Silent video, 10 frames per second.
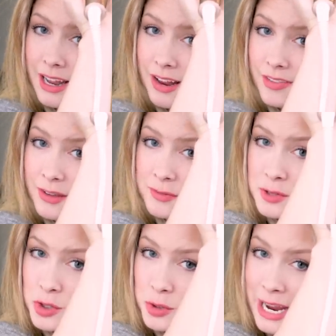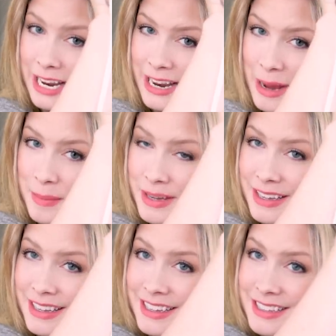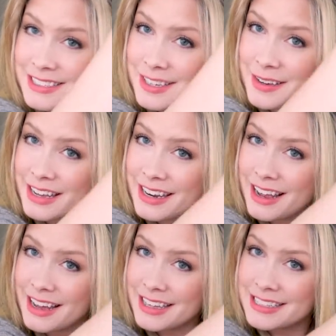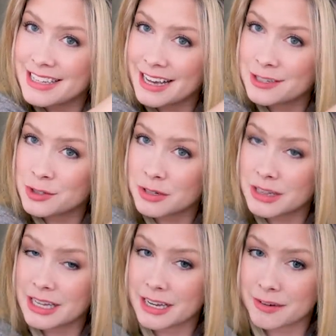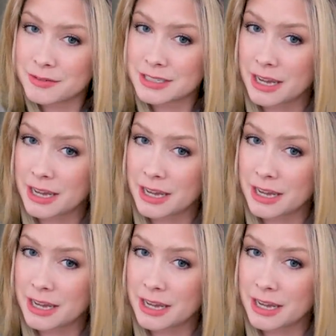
and lift straight up so you get nice extra lift.